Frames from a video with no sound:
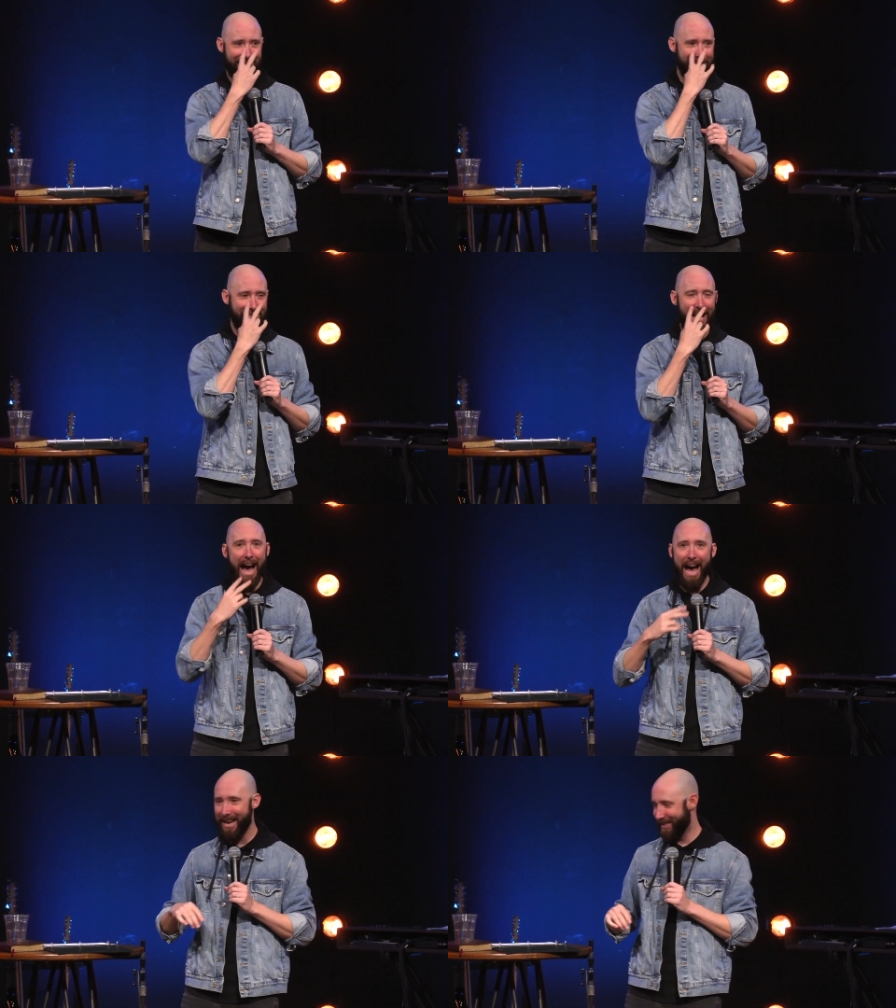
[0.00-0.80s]
It's the
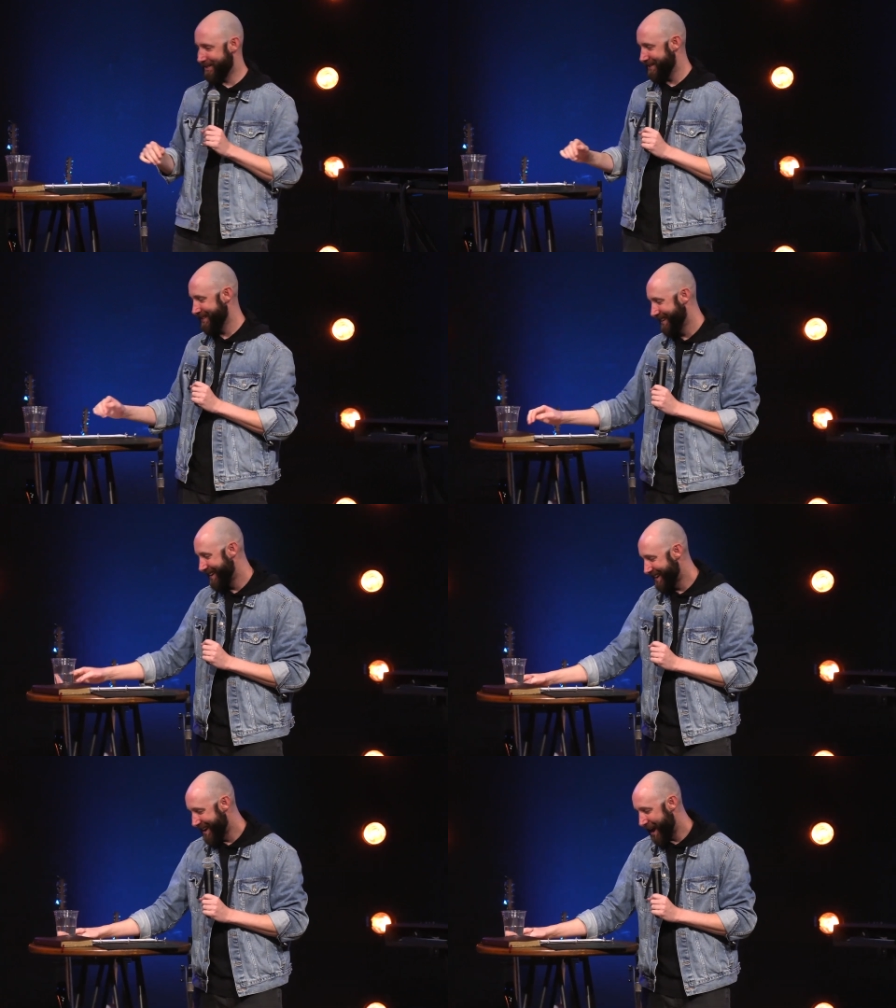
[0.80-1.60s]
eyes.
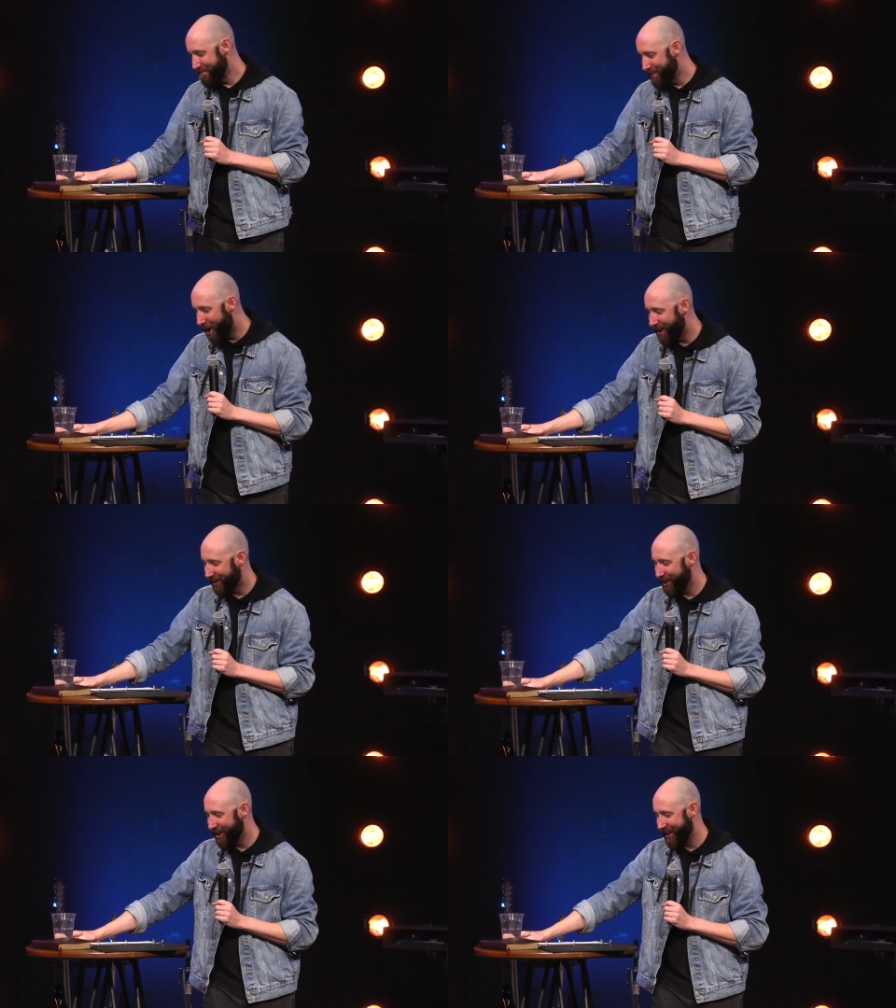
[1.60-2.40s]
I'm not
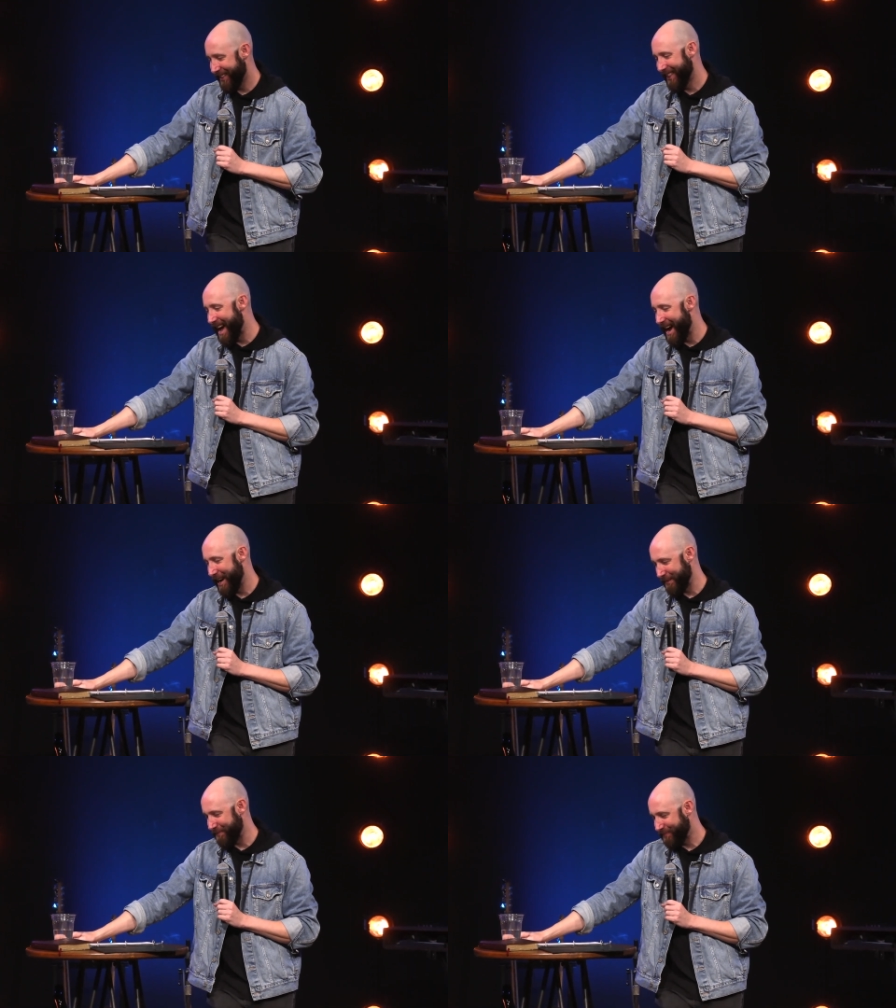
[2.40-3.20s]
good at
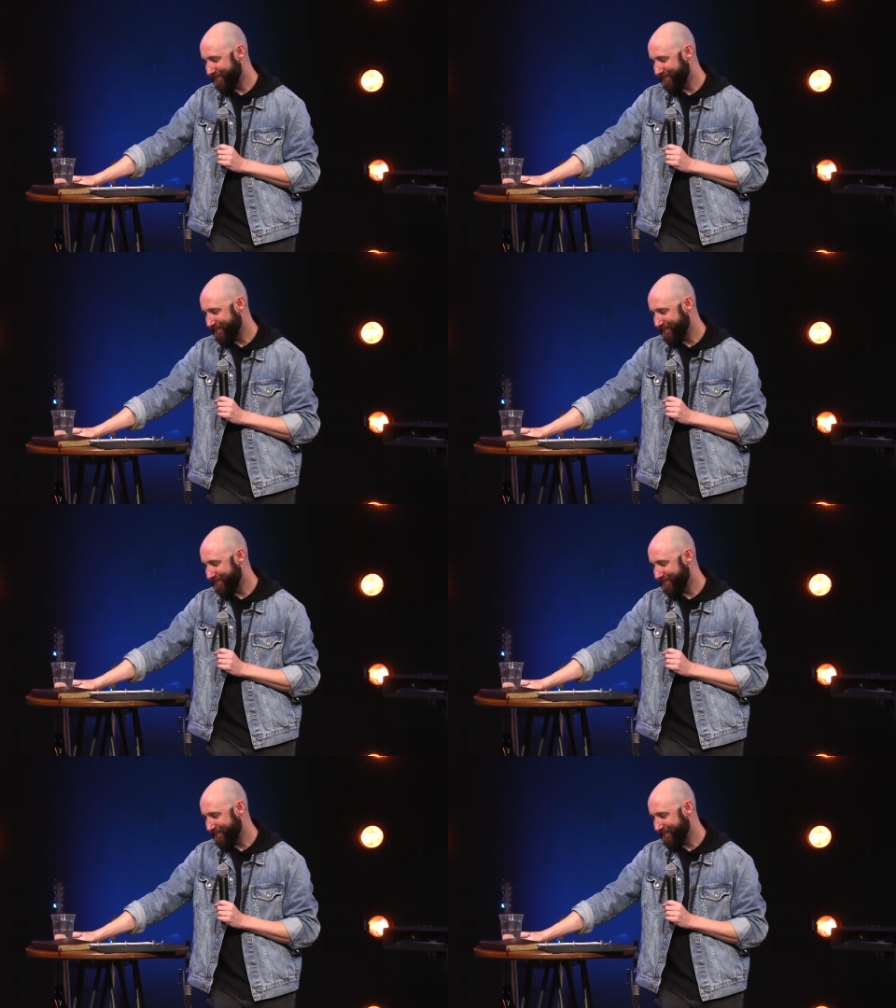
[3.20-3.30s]
lying.